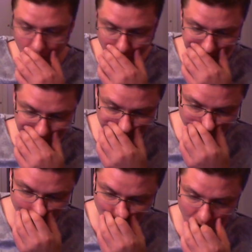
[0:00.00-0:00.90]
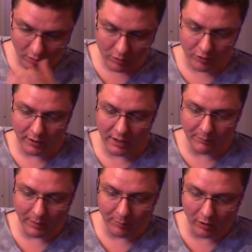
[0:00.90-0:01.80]
we, uh, we're all
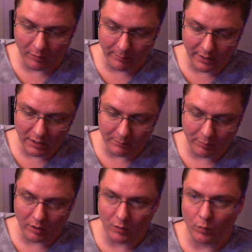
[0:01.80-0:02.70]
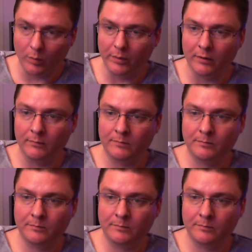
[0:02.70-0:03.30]
created by part man and part woman.